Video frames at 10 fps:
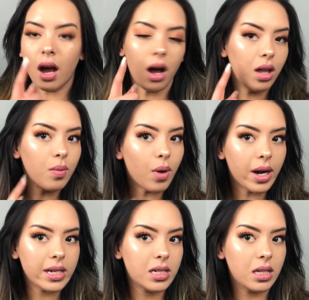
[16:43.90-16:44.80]
all the
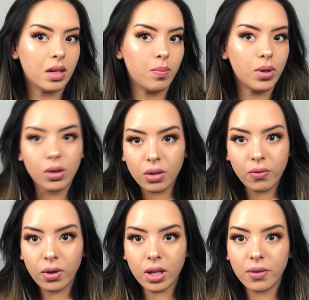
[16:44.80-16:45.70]
products look
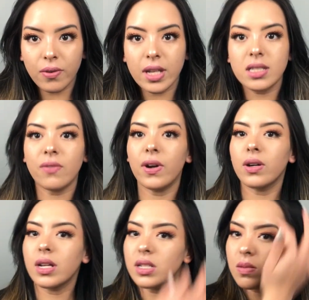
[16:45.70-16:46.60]
beautiful on the face. The
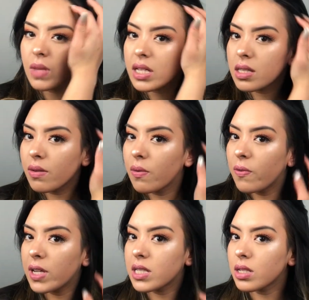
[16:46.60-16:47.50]
foundation makes the
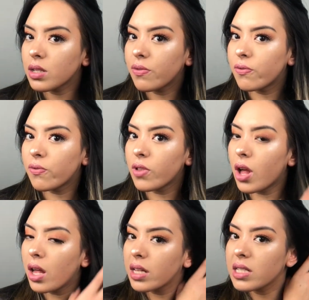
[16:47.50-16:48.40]
face look
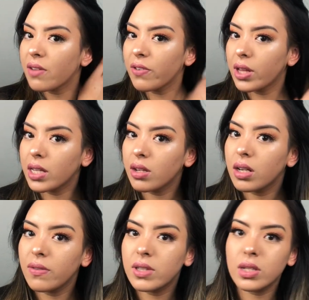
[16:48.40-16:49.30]
flawless. I feel like you could
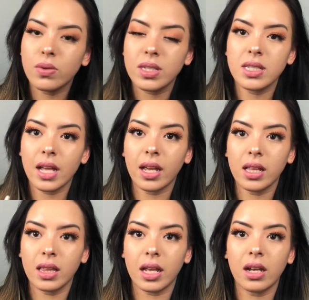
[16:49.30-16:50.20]
even do a
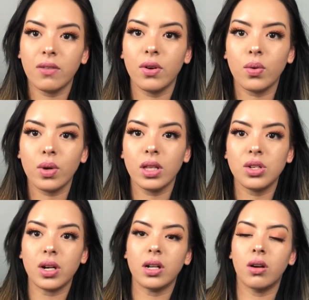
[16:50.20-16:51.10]
second layer if you're really
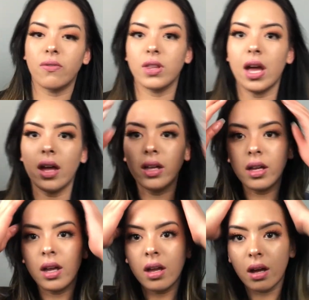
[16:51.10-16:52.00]
trying to go for that
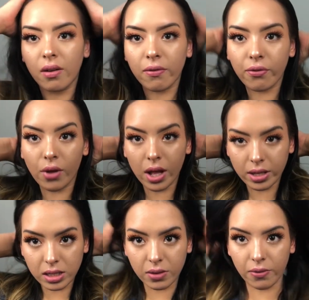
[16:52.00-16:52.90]

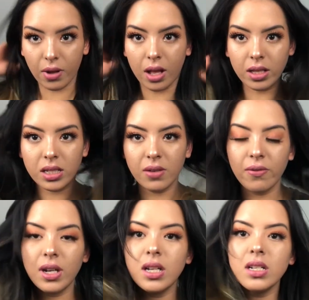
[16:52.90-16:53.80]
flawless
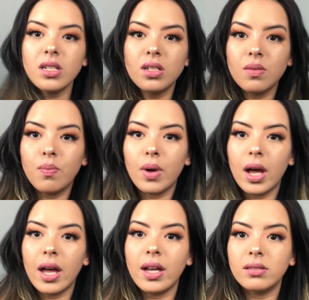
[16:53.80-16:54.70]
finish.
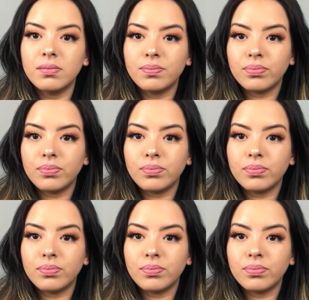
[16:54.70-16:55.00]
But